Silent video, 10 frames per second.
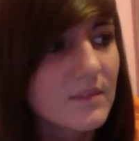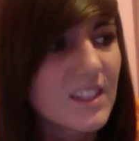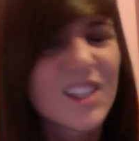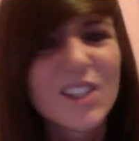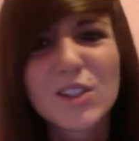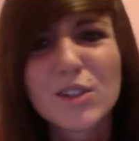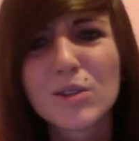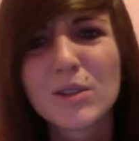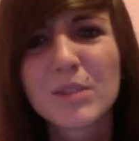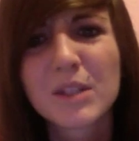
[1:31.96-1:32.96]
Ew,
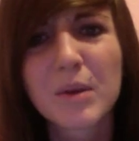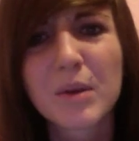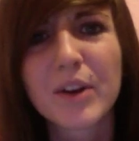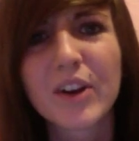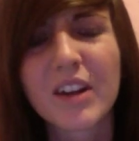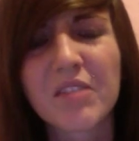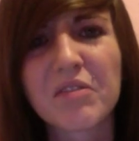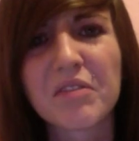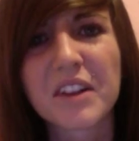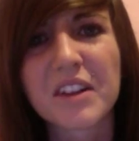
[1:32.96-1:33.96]
I'm getting my period, I can
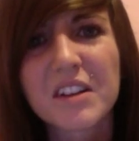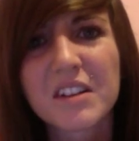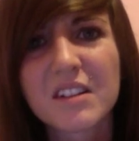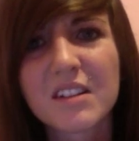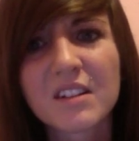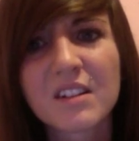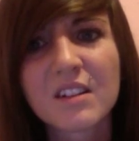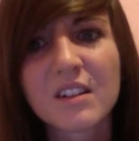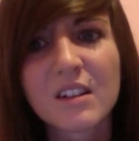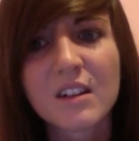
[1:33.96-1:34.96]
feel it.
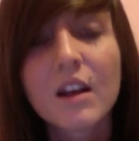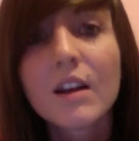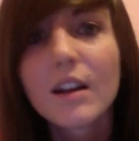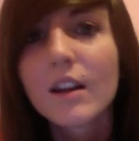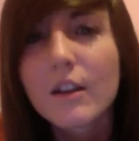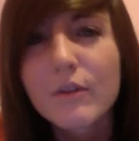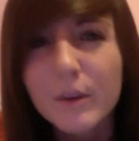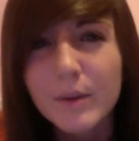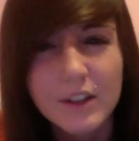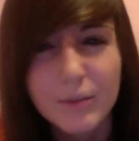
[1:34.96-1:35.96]
Not like I can
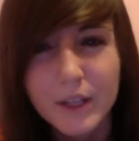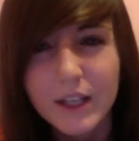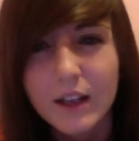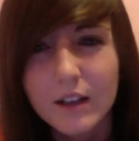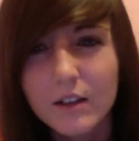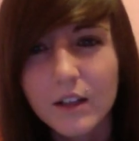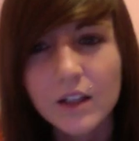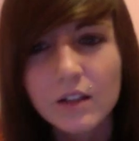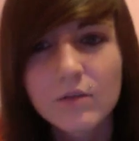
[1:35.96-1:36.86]
feel myself bleeding, like